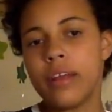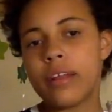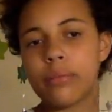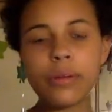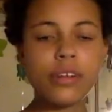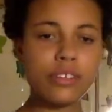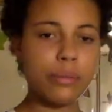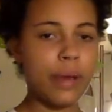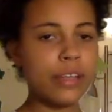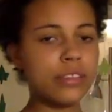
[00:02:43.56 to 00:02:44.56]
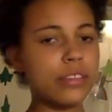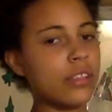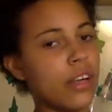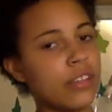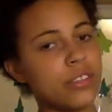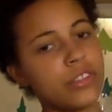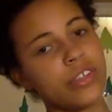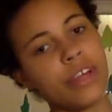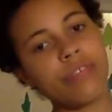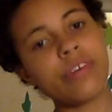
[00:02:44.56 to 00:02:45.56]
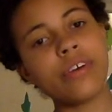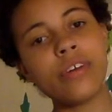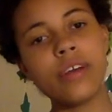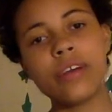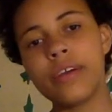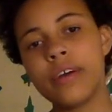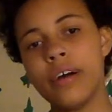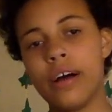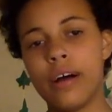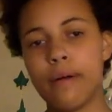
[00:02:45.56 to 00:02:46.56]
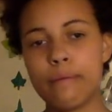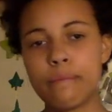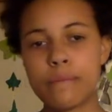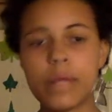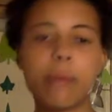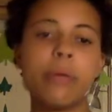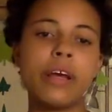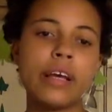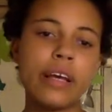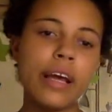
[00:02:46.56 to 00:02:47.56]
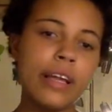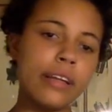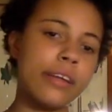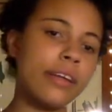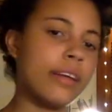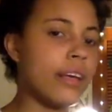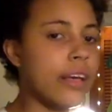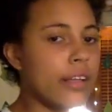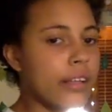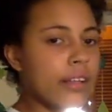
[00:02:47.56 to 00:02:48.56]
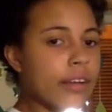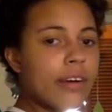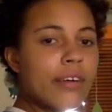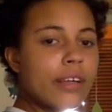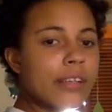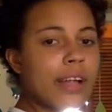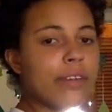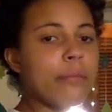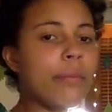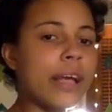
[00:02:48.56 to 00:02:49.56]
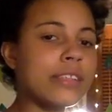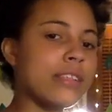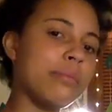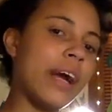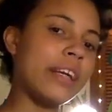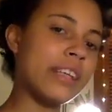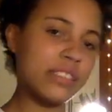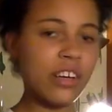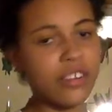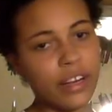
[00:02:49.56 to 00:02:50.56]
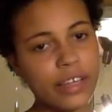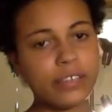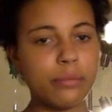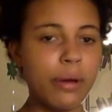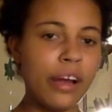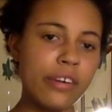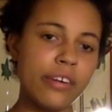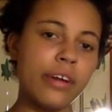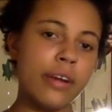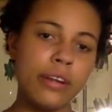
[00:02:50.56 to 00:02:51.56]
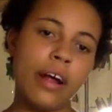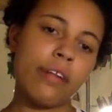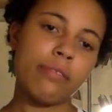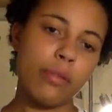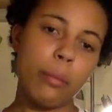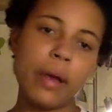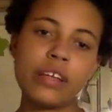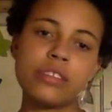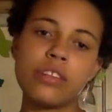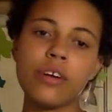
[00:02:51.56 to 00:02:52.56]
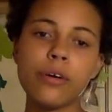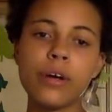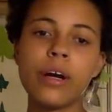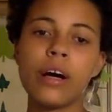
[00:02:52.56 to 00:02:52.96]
this one looks the best under a shirt, I feel. But again, it's not the best at binding. It's alright. It's a binder. Not the best, though.